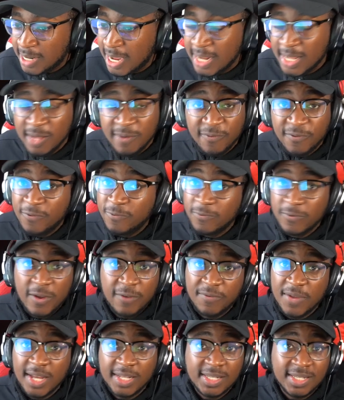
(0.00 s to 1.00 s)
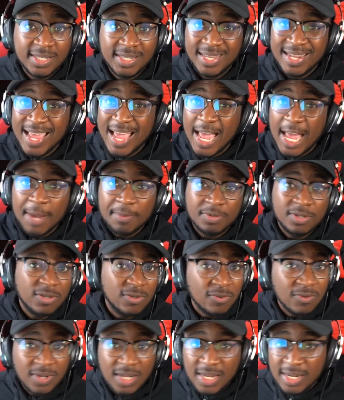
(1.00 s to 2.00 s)
Lightning reflexes did
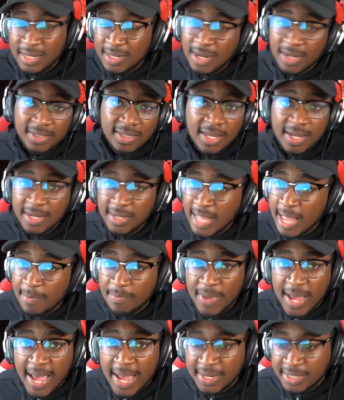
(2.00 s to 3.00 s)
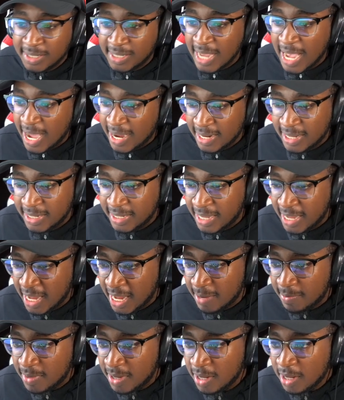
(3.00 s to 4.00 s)
absolutely nothing. That badge is out of the
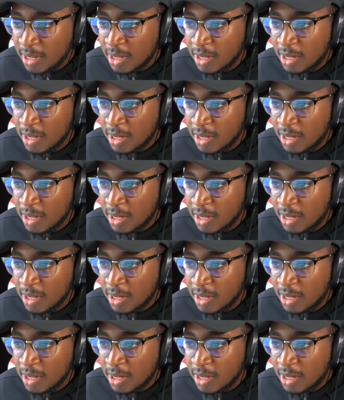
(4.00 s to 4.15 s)
game.